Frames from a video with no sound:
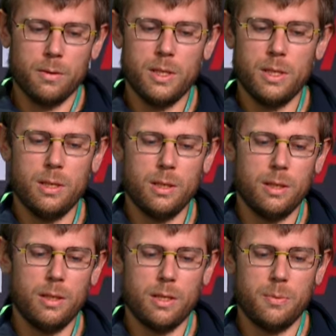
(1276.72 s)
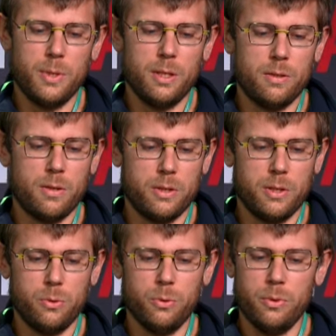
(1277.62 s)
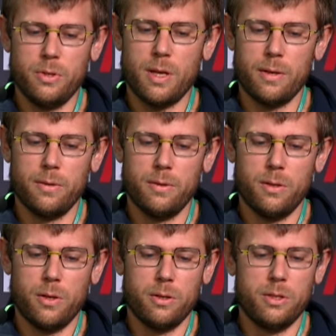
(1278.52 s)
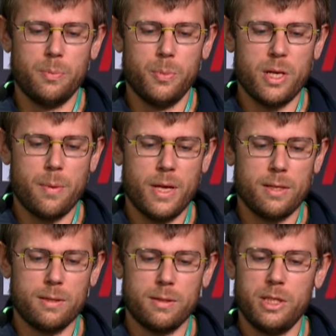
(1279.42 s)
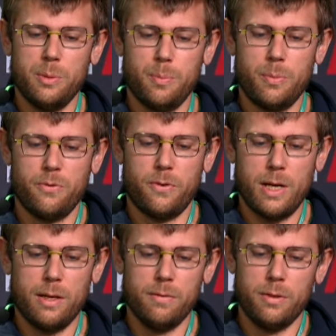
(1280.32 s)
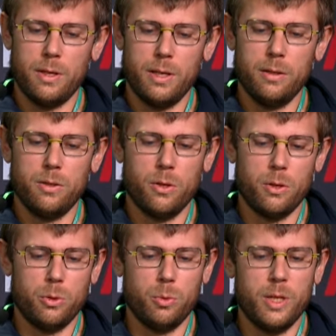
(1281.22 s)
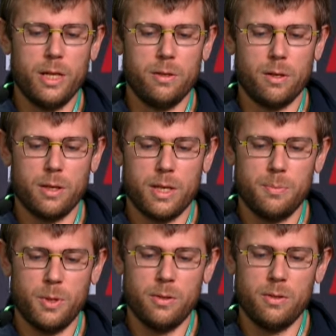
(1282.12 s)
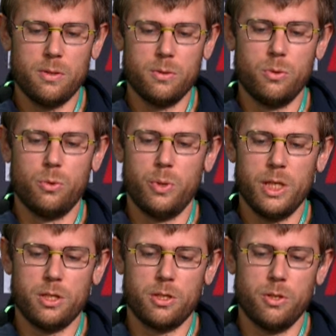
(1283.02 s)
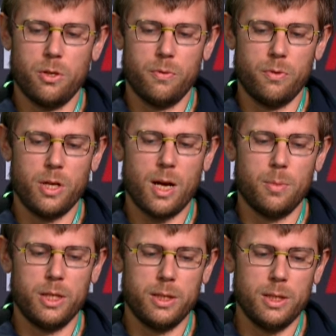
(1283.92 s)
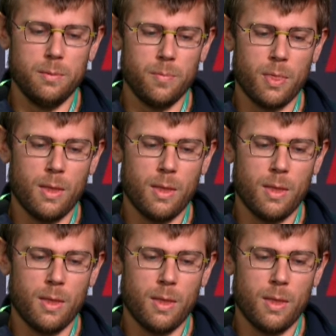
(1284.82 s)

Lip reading: The ESP32 sends the TPMS tip 5 in the updater response to reach the vulnerability.